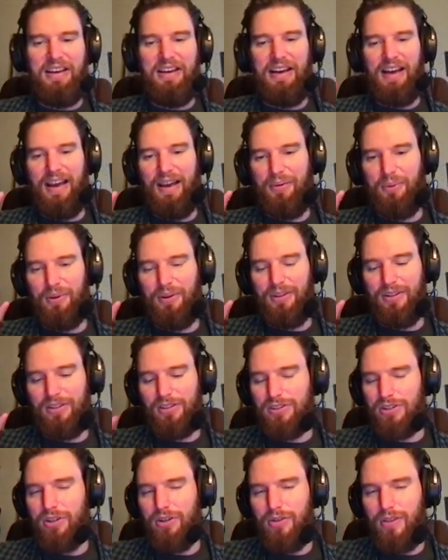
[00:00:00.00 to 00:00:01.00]
I will
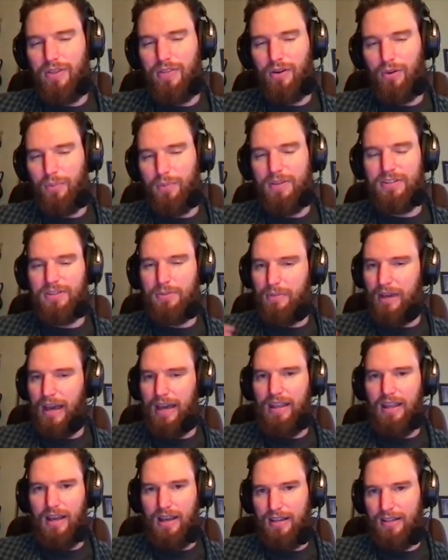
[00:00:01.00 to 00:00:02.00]
ensure you that there will be some
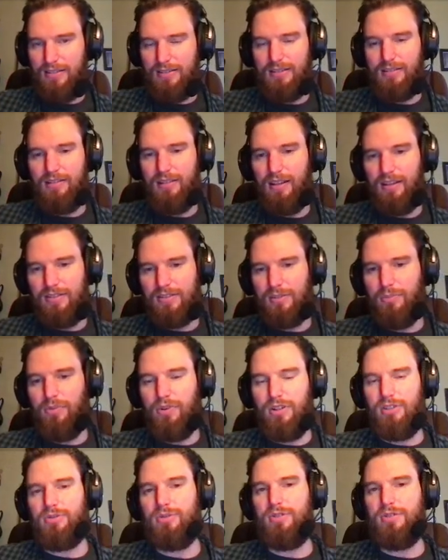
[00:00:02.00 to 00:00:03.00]
guidelines and some
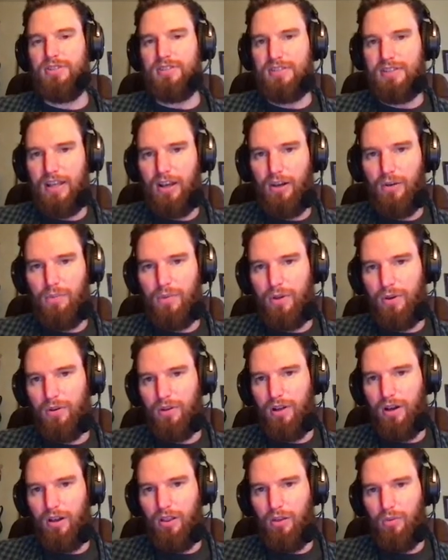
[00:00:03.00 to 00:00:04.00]
resources to help you
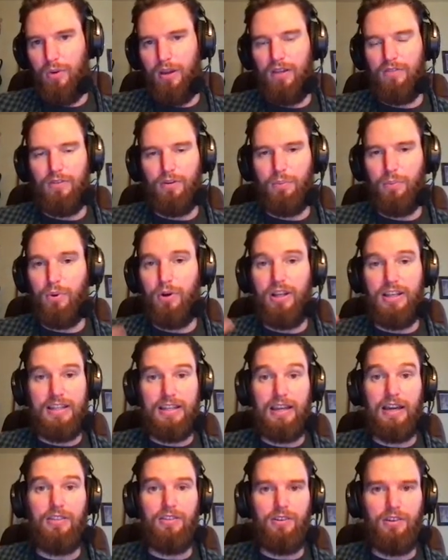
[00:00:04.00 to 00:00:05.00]
along the way for putting
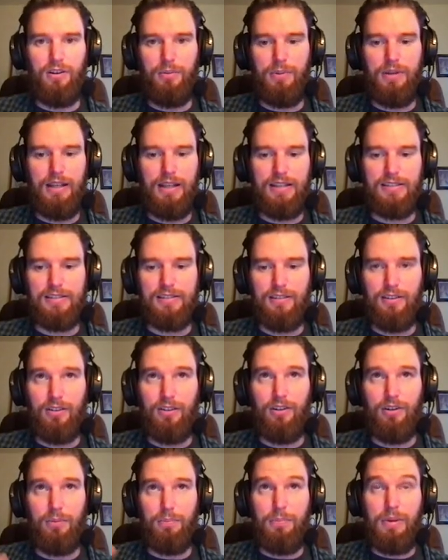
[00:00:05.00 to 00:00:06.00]
together your
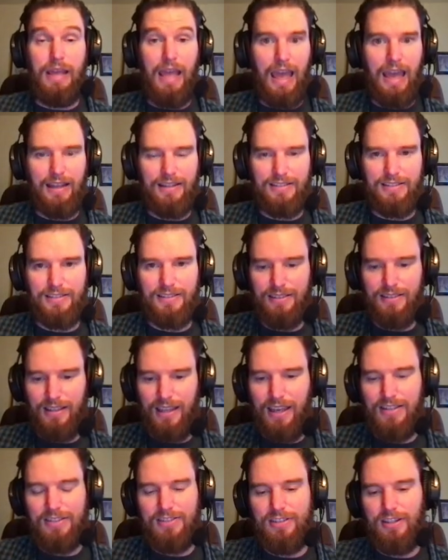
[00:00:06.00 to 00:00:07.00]
Behance
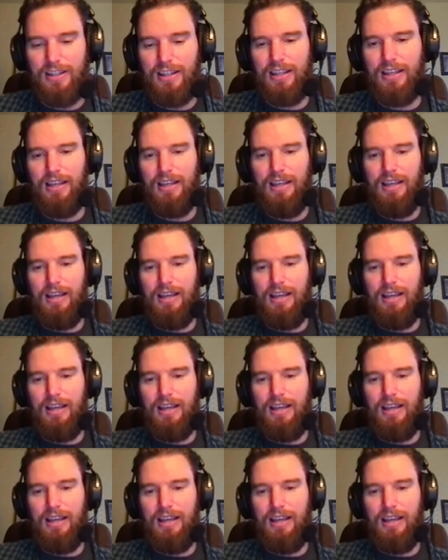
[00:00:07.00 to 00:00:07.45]
case study,